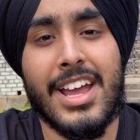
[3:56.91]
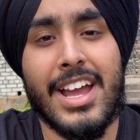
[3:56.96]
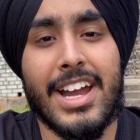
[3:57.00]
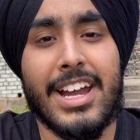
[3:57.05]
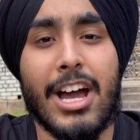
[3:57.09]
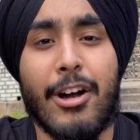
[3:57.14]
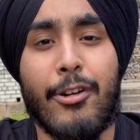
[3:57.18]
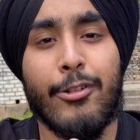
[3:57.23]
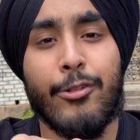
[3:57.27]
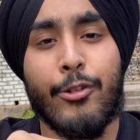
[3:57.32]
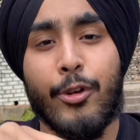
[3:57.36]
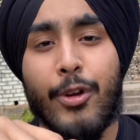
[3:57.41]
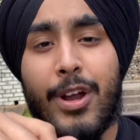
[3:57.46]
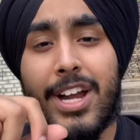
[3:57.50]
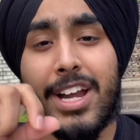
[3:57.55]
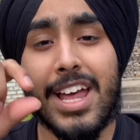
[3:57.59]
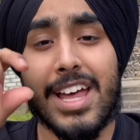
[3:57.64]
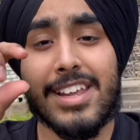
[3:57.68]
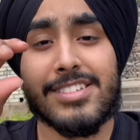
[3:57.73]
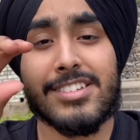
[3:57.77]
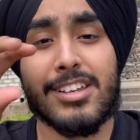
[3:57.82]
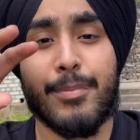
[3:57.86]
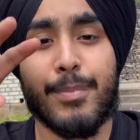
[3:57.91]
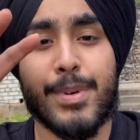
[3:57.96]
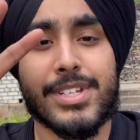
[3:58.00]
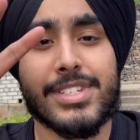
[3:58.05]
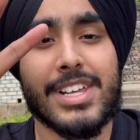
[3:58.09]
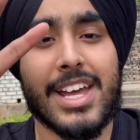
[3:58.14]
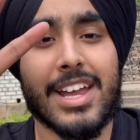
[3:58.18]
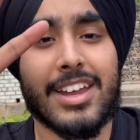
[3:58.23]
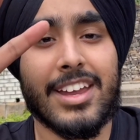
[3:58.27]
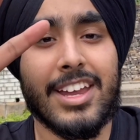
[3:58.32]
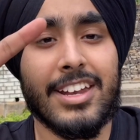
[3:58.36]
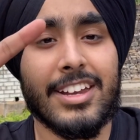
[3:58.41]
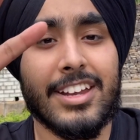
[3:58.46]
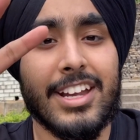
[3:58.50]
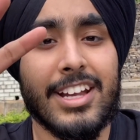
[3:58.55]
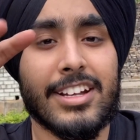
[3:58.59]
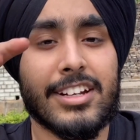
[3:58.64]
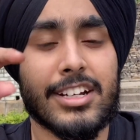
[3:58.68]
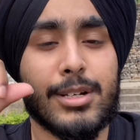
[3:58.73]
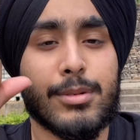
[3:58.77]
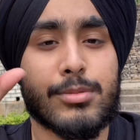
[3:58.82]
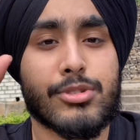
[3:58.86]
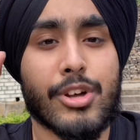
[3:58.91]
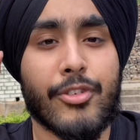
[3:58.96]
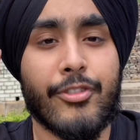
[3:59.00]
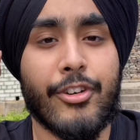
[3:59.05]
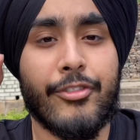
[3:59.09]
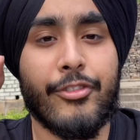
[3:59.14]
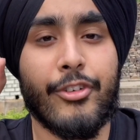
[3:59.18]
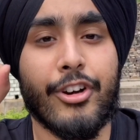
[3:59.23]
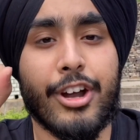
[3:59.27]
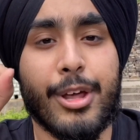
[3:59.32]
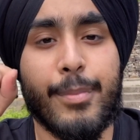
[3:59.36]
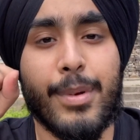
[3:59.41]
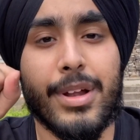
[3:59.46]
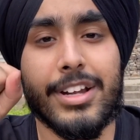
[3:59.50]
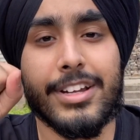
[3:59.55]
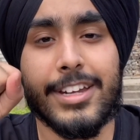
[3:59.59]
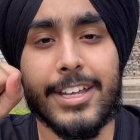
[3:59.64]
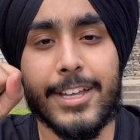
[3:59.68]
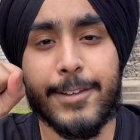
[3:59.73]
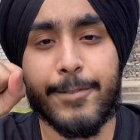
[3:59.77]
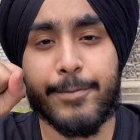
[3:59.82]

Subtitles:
and I will rate as number second in terms of affordability.